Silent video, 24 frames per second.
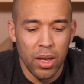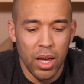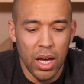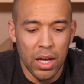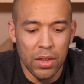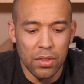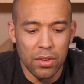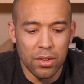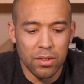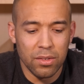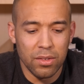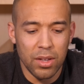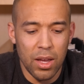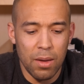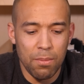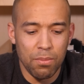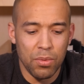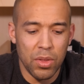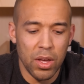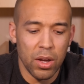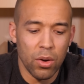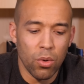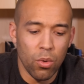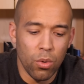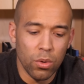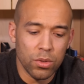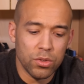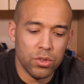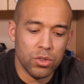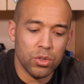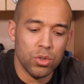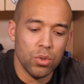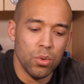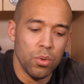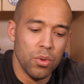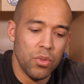And the same thing
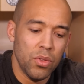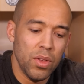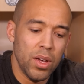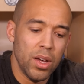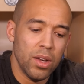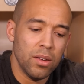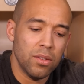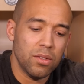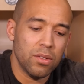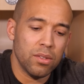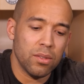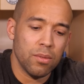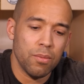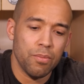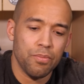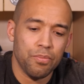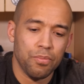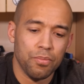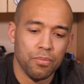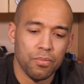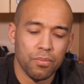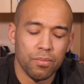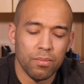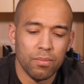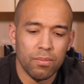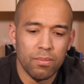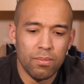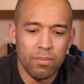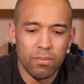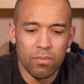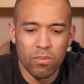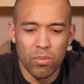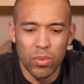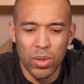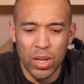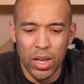holds true with this,
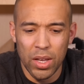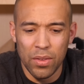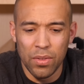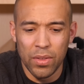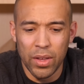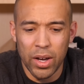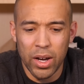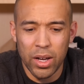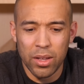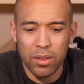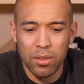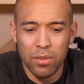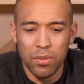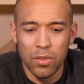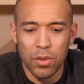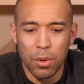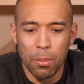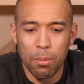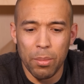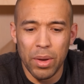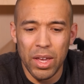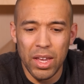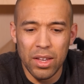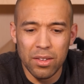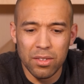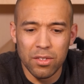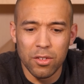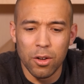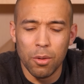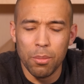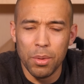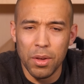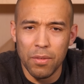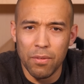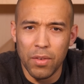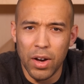in that there may
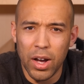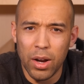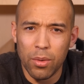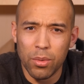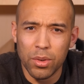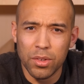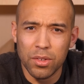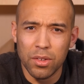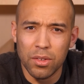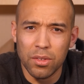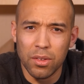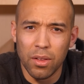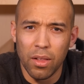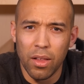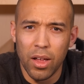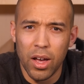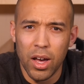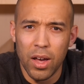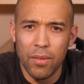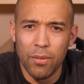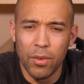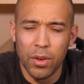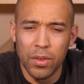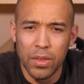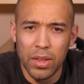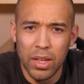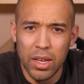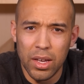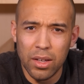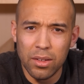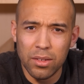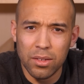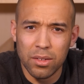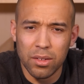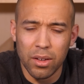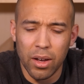still be viruses alive on
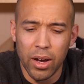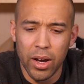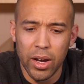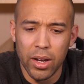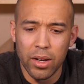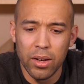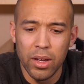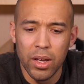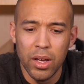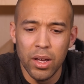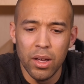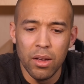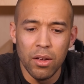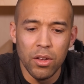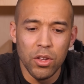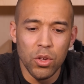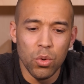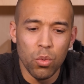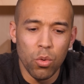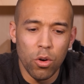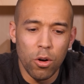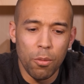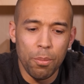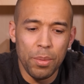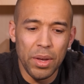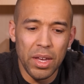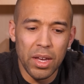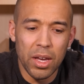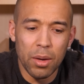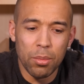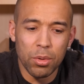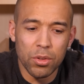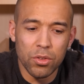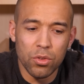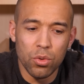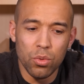the inside. You will
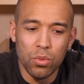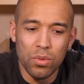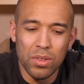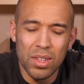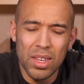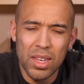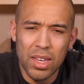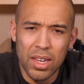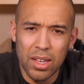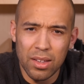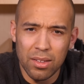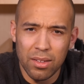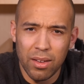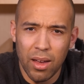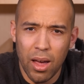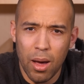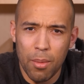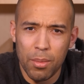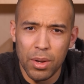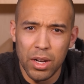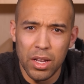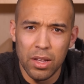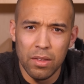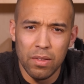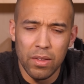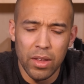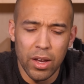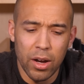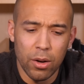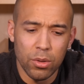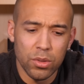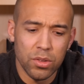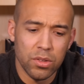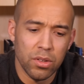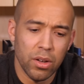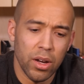be able to decontaminate
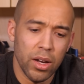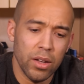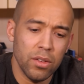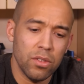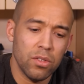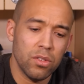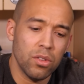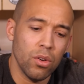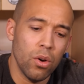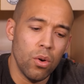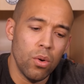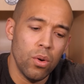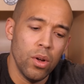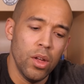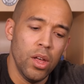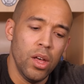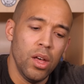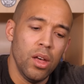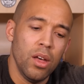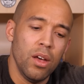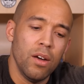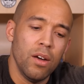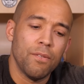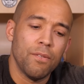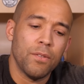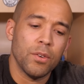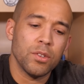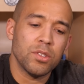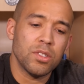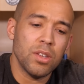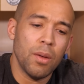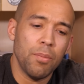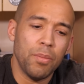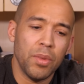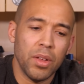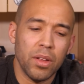the outside. So for
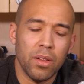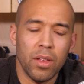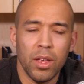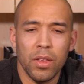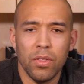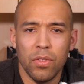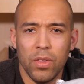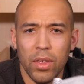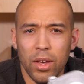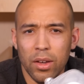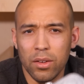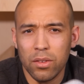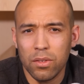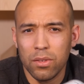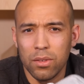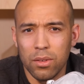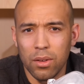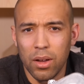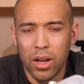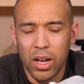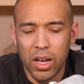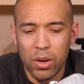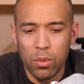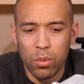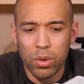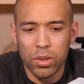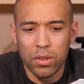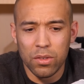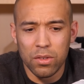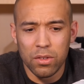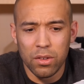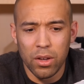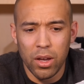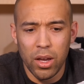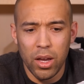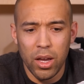something like this, I
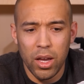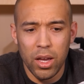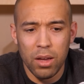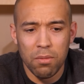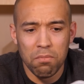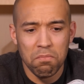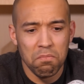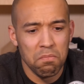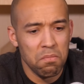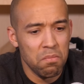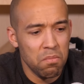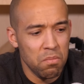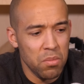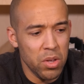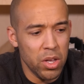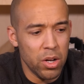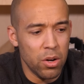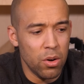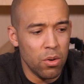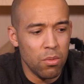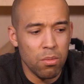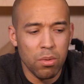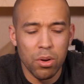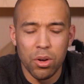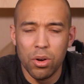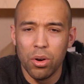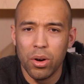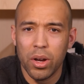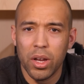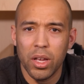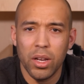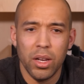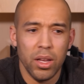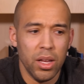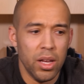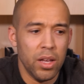would say,
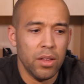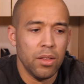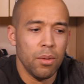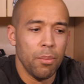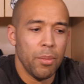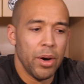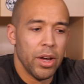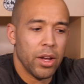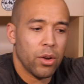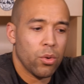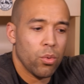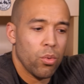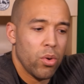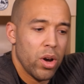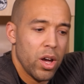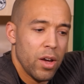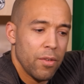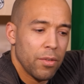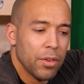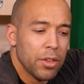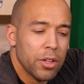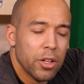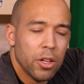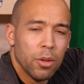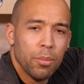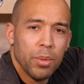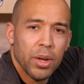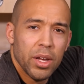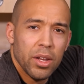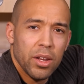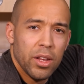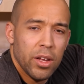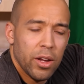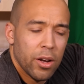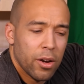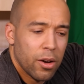cook it in the microwave a little
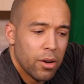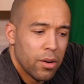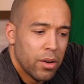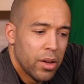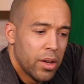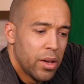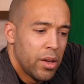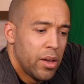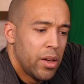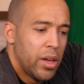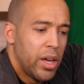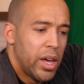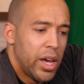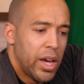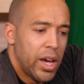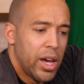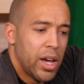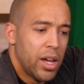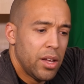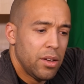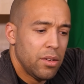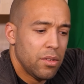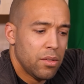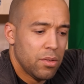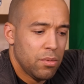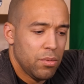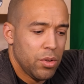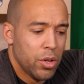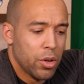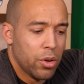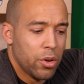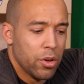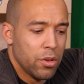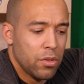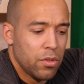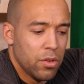bit here and
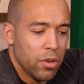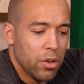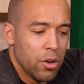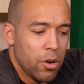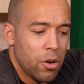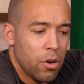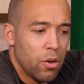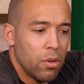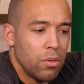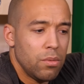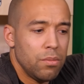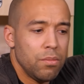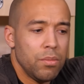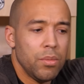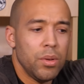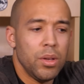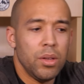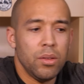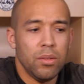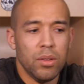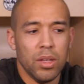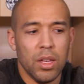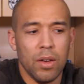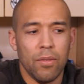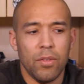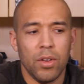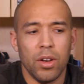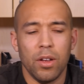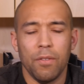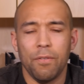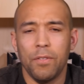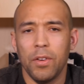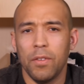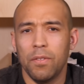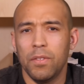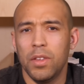you're good to go. Give it
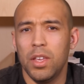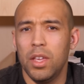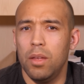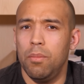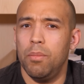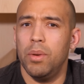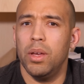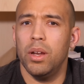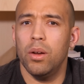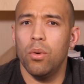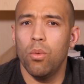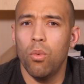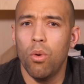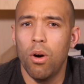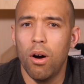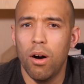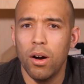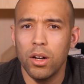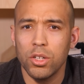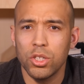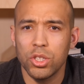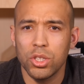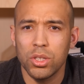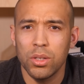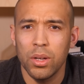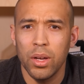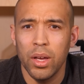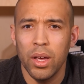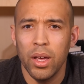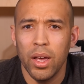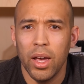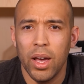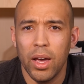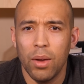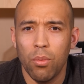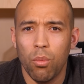a 15-minute wash,
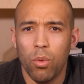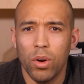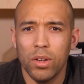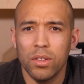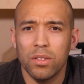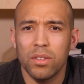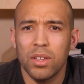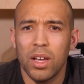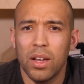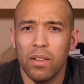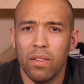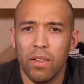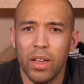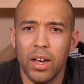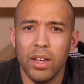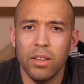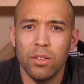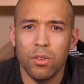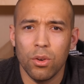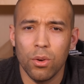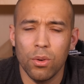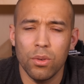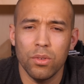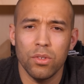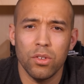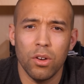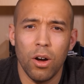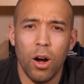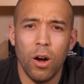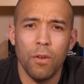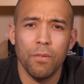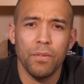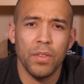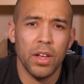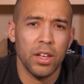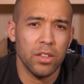and once that light turns
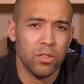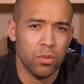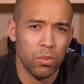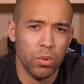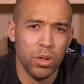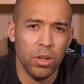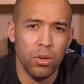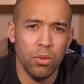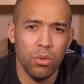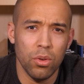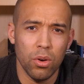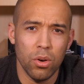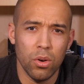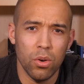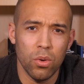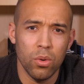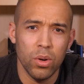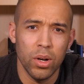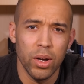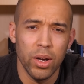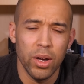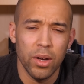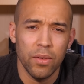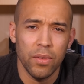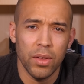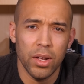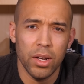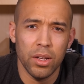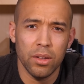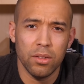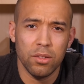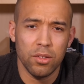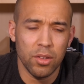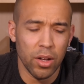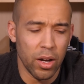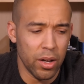off, that's when you know that
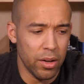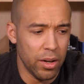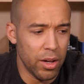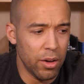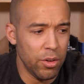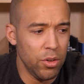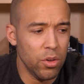it's done.